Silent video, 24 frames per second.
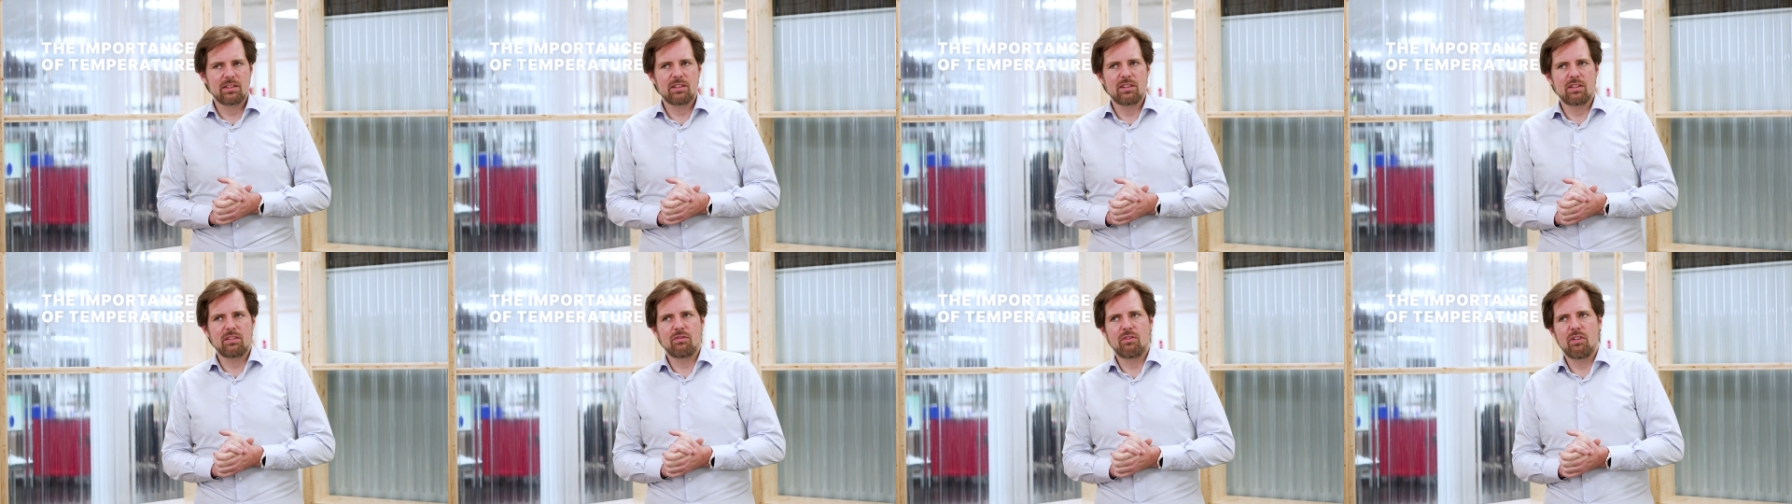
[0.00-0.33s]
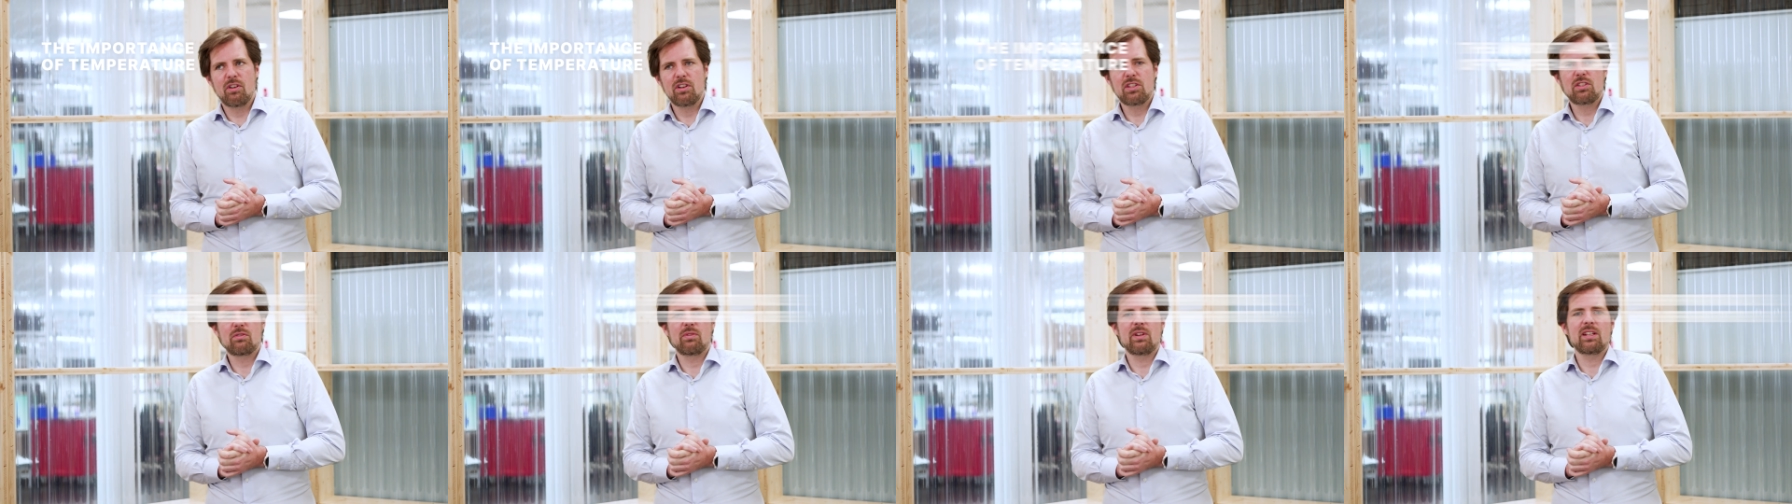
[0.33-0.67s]
The
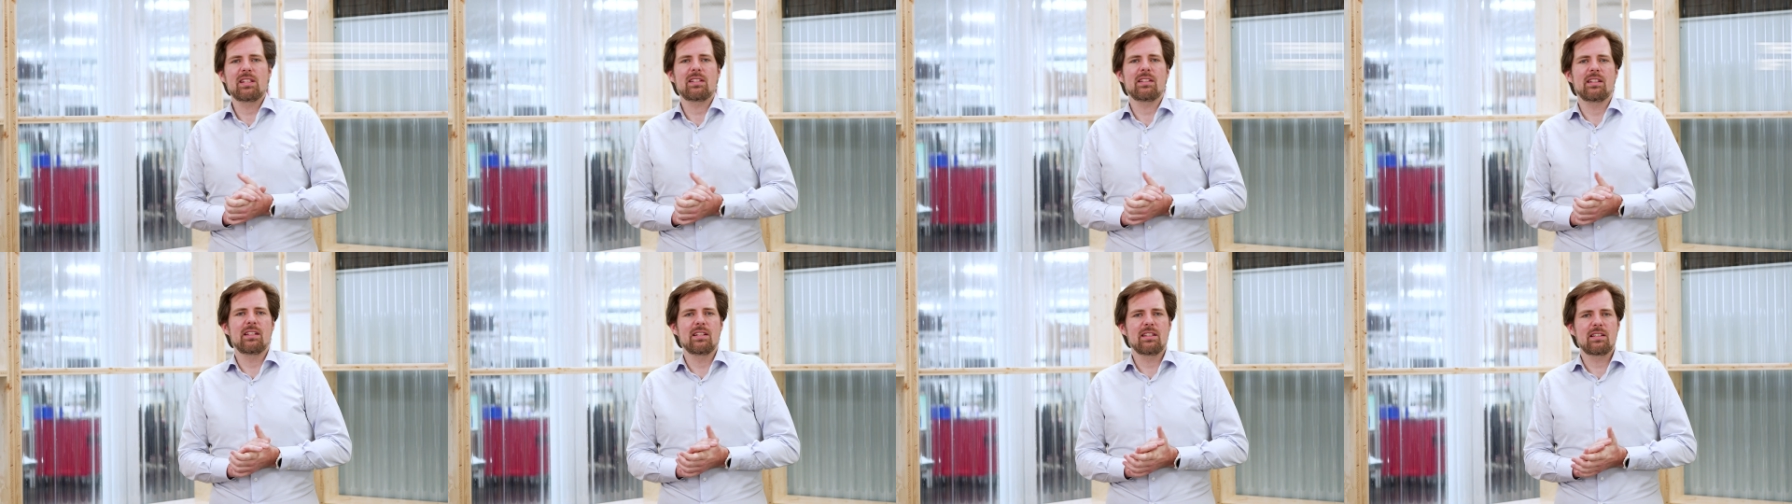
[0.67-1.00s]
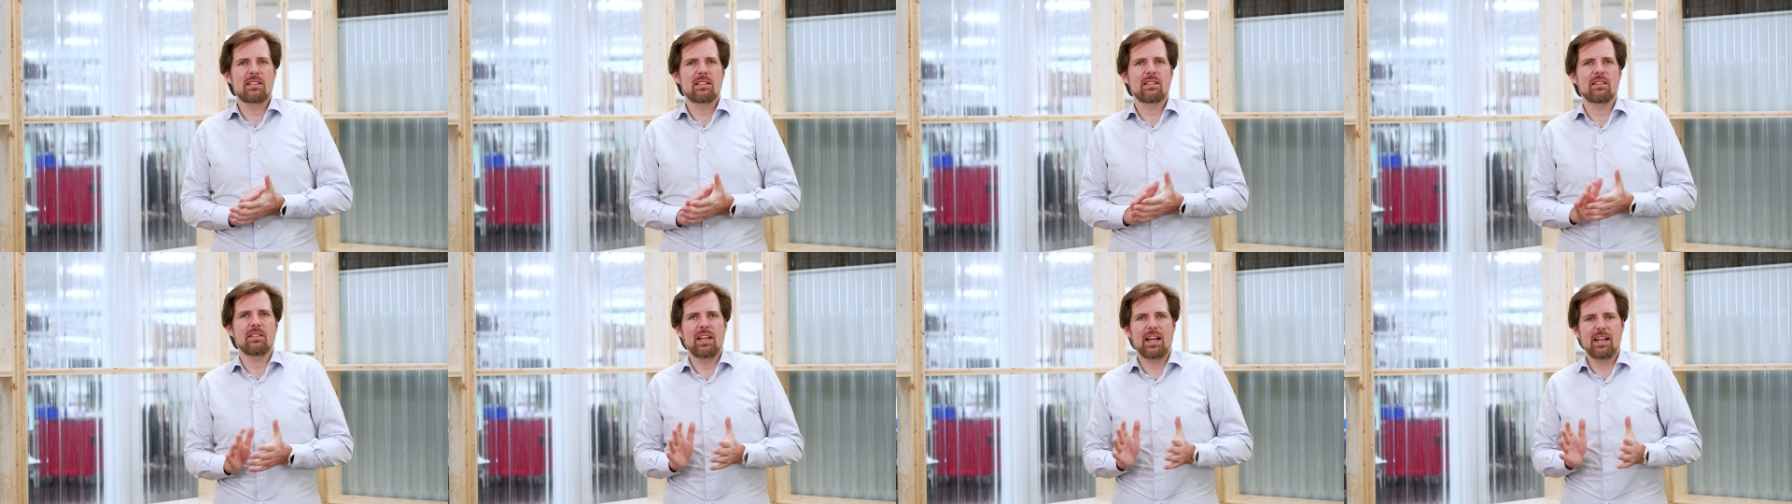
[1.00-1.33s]
first reason
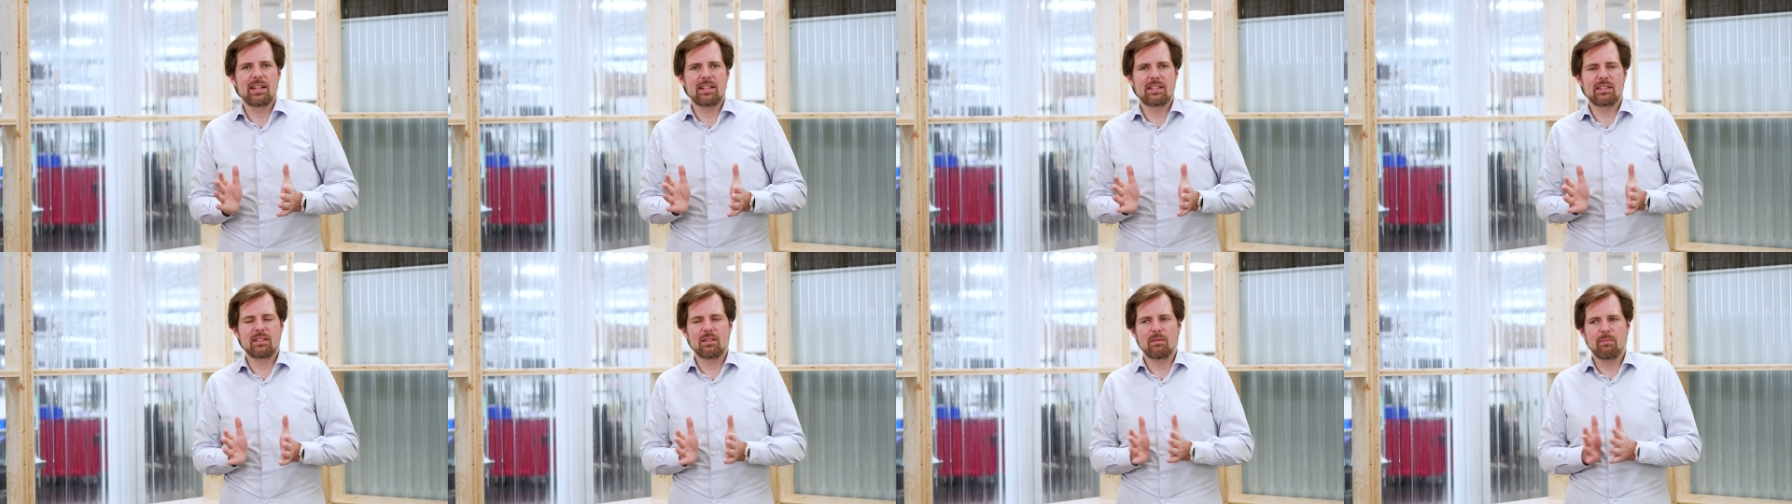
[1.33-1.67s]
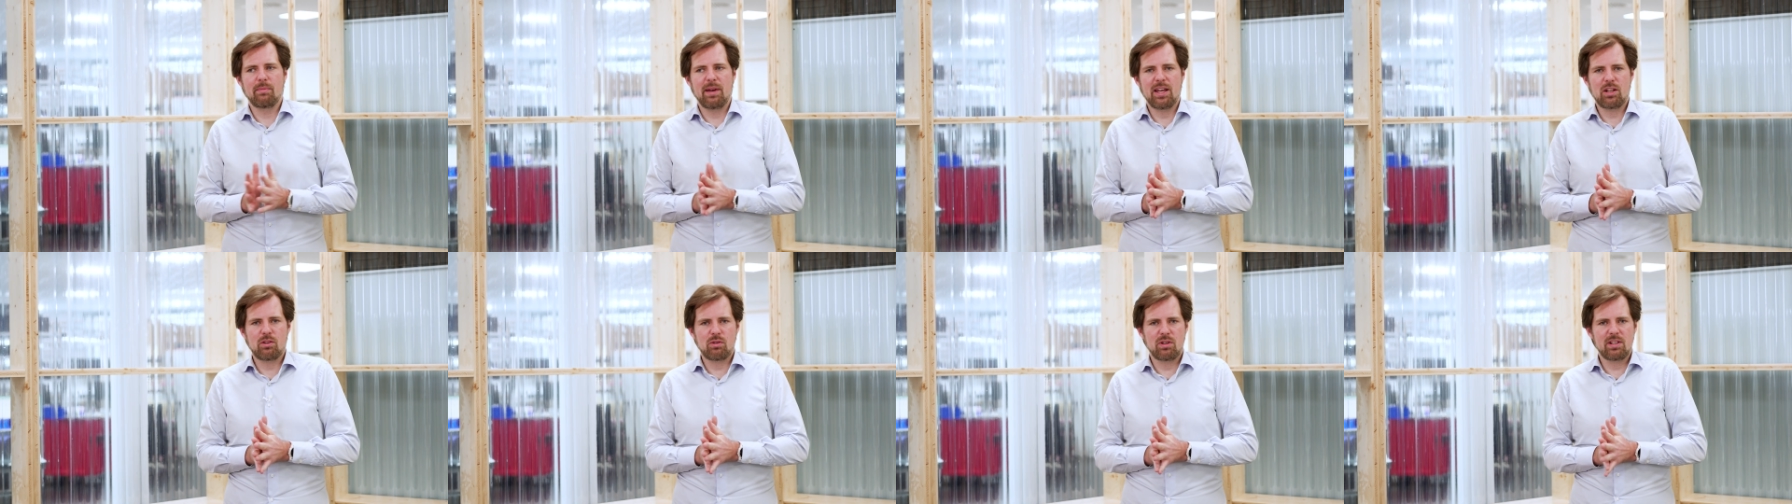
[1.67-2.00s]
is that
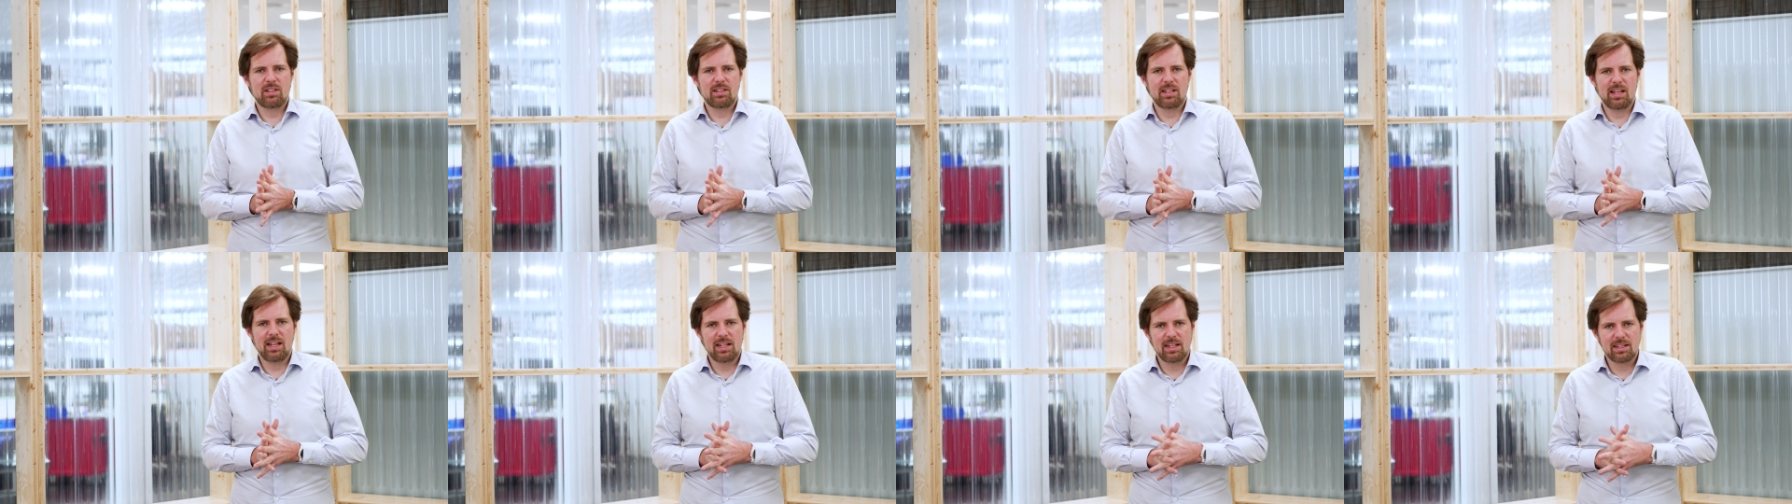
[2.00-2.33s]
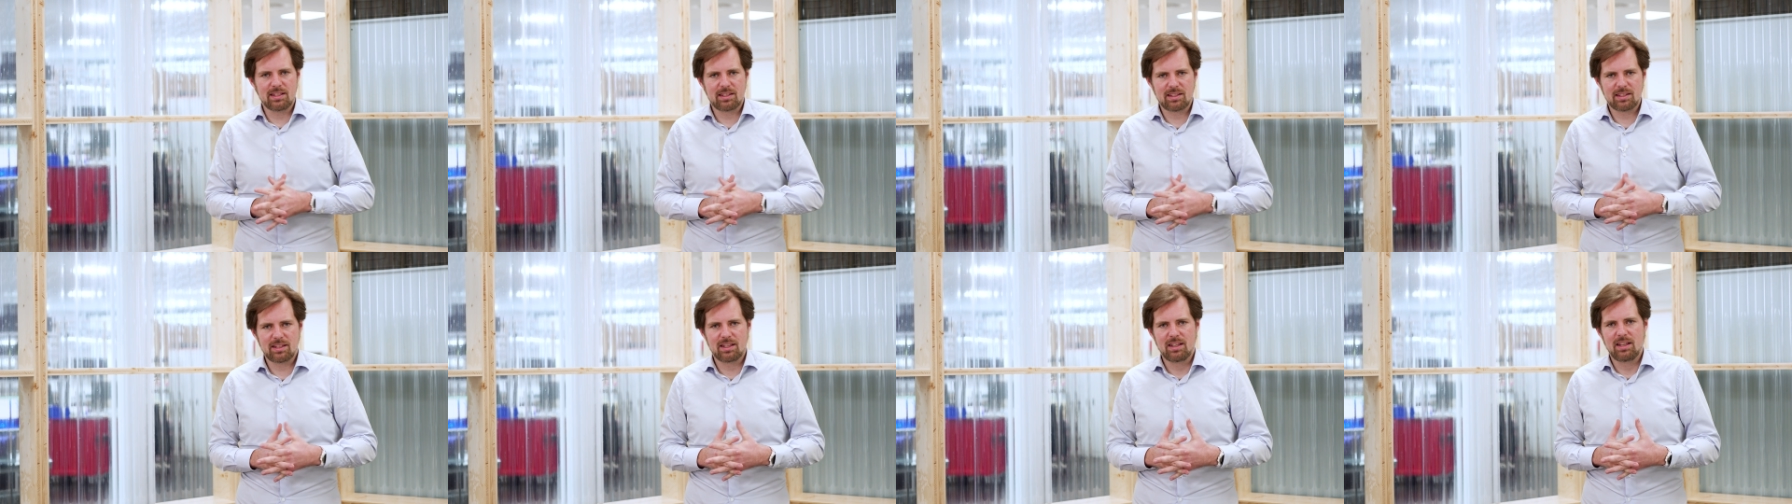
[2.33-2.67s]
battery
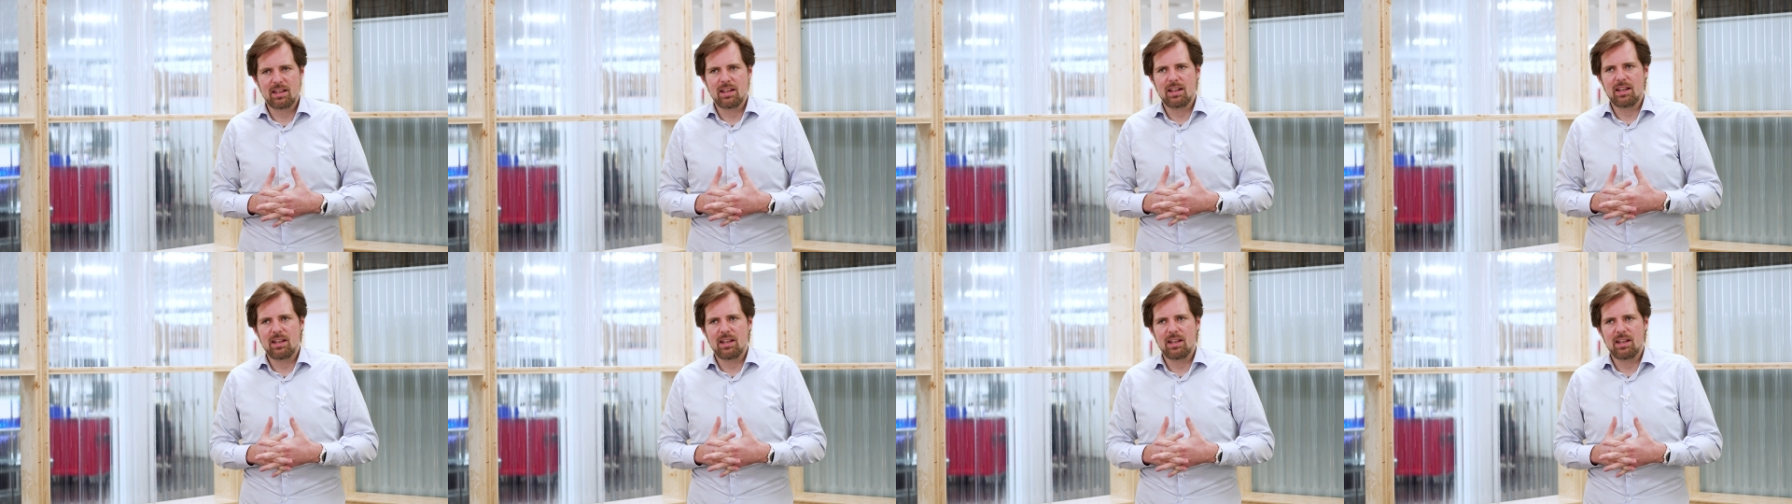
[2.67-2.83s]
cells